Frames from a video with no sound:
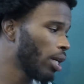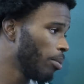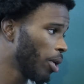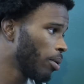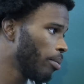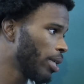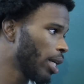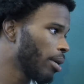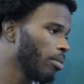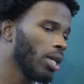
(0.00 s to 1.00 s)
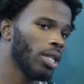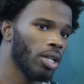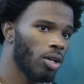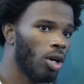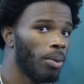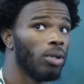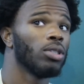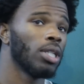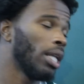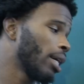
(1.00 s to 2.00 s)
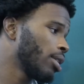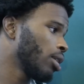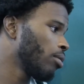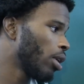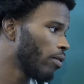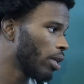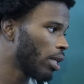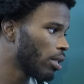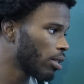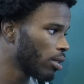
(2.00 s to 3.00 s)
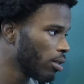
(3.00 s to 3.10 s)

come and come the best I can be, and then it'll uphold to the legacy, whatever it is.